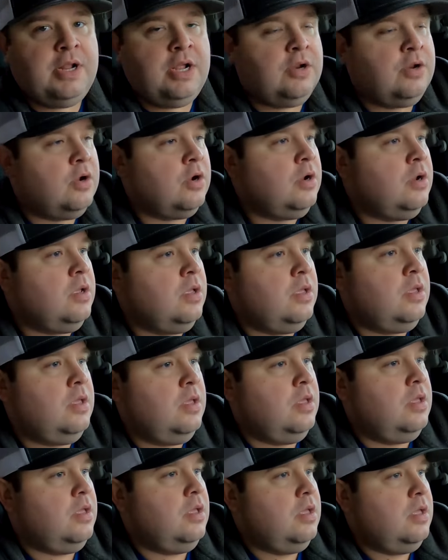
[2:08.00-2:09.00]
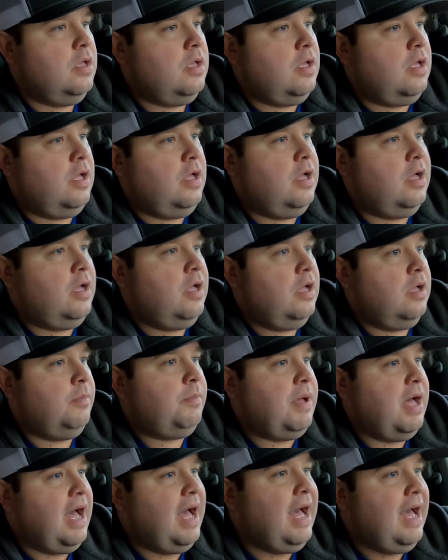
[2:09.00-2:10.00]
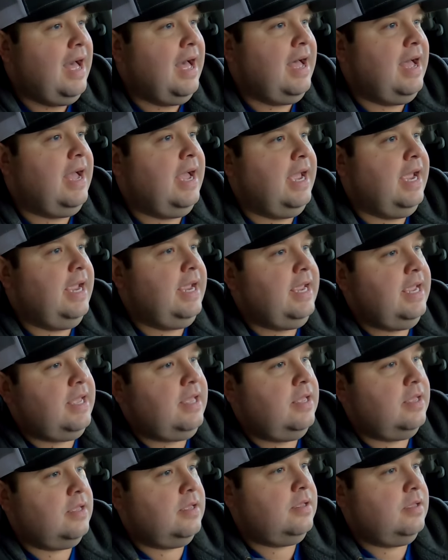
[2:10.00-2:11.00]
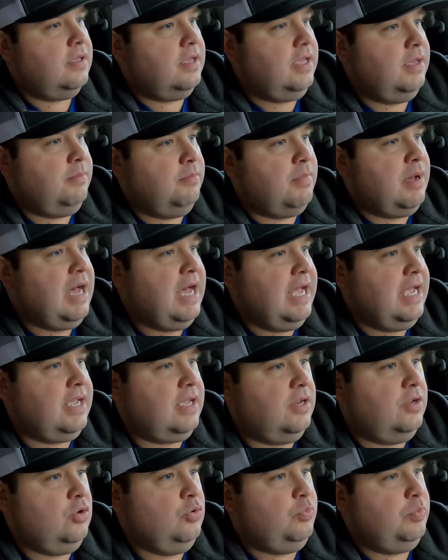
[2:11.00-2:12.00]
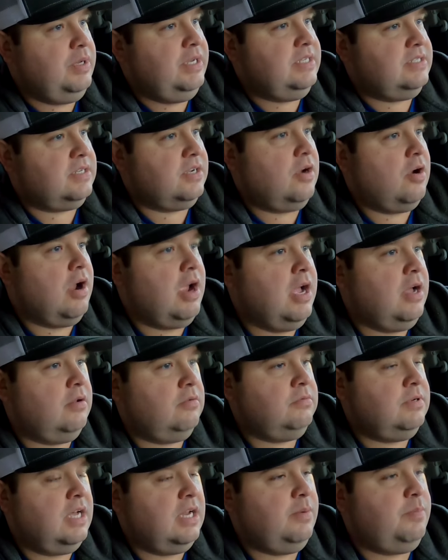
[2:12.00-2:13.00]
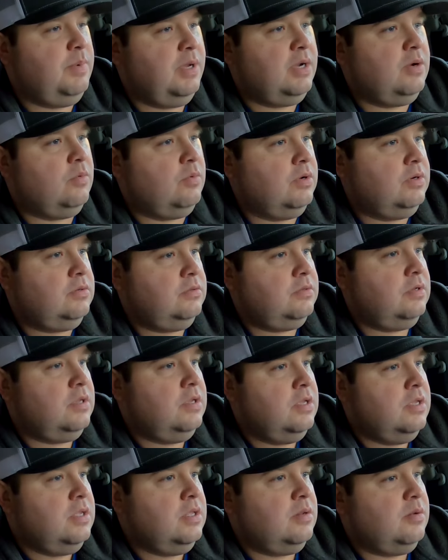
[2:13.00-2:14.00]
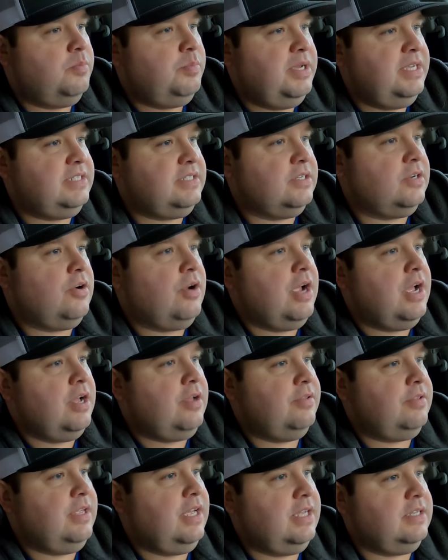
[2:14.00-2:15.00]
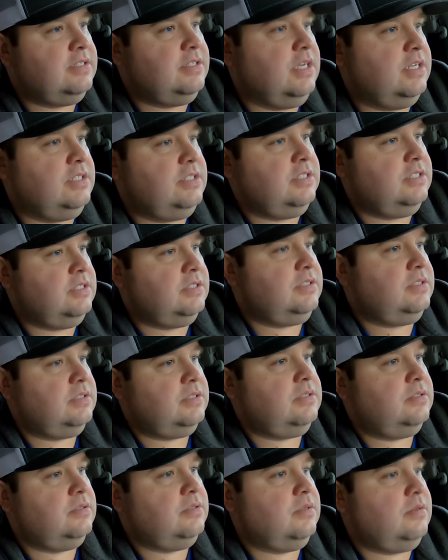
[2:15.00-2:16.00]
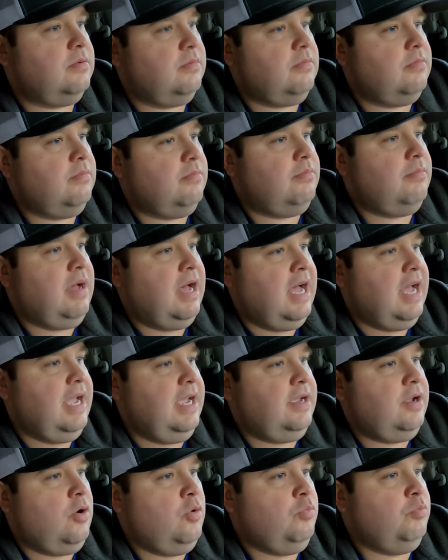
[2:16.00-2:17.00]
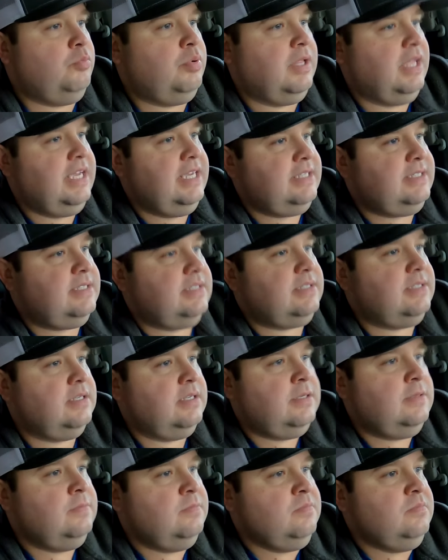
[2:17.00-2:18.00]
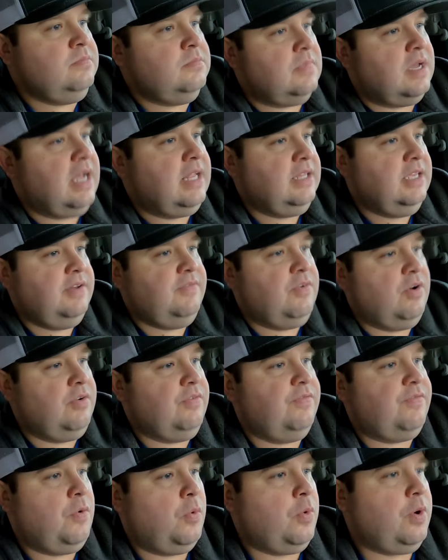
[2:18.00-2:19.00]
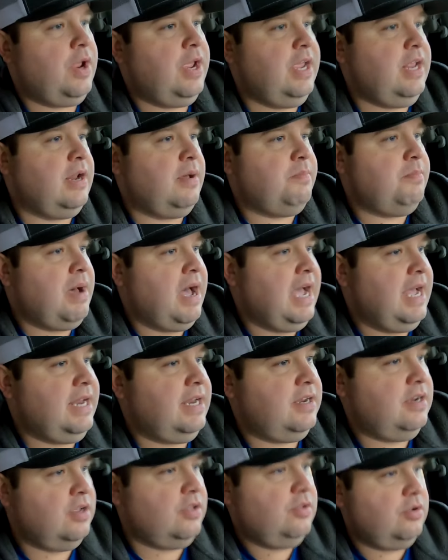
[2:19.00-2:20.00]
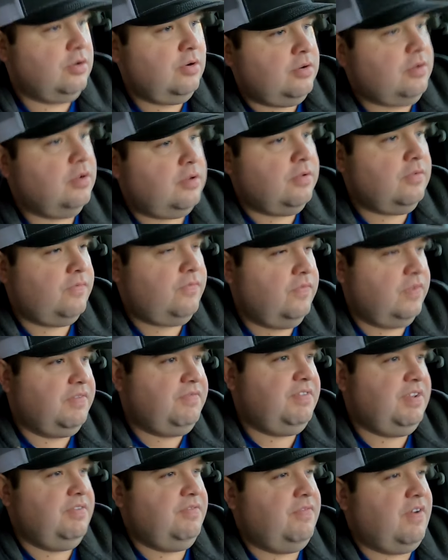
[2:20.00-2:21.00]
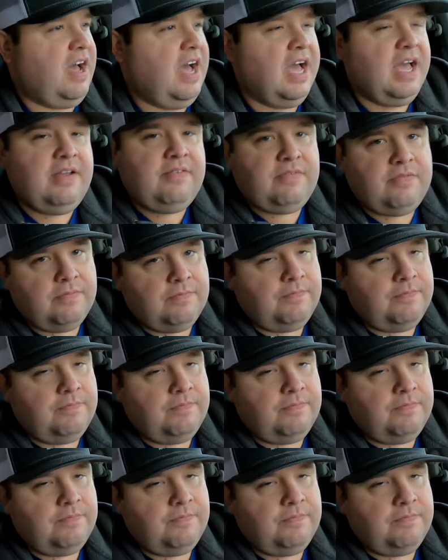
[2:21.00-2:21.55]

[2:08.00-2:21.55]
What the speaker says: under. I am buying a new piece of ground, not a big one, piece of ground that touches my home place. I live on 40 and I'm buying another 55,